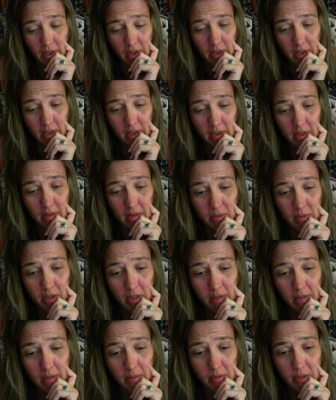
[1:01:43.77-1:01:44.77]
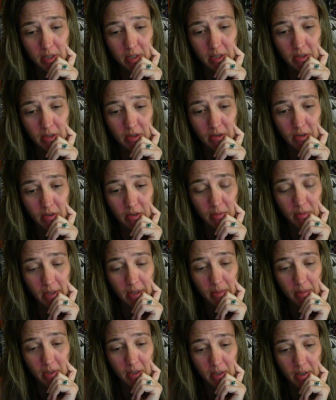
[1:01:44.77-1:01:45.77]
that sometimes they do,
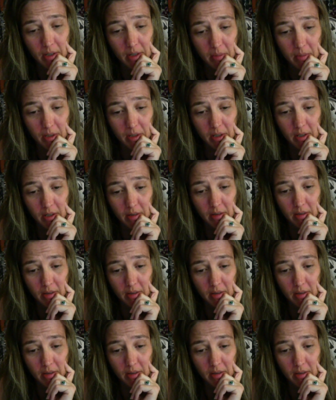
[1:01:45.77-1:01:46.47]
maybe. I mean,